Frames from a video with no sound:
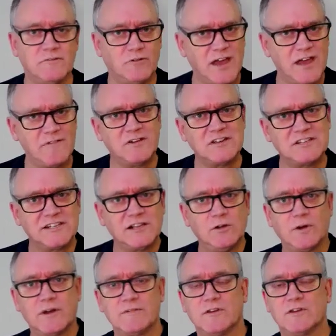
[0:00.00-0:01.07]
For every single
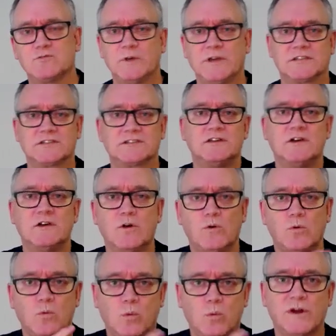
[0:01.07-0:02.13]
one of those weeks,
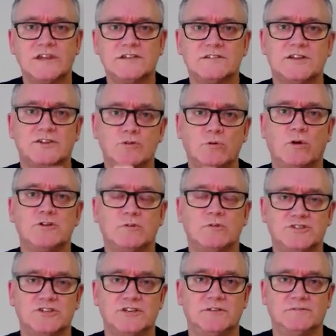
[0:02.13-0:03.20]
what is it that you want to
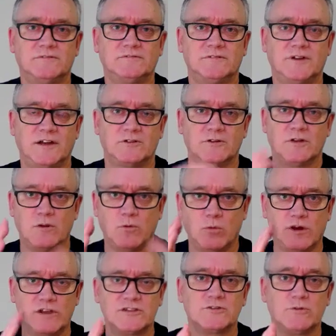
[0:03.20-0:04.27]
achieve, right?
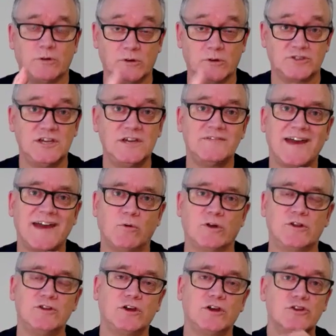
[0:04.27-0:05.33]
What is it you want to achieve, and
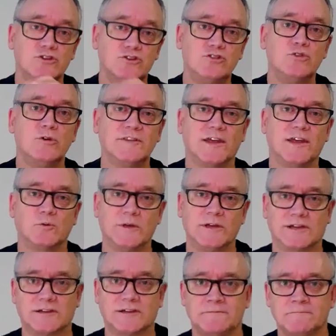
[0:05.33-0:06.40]
what are you going to do in that week?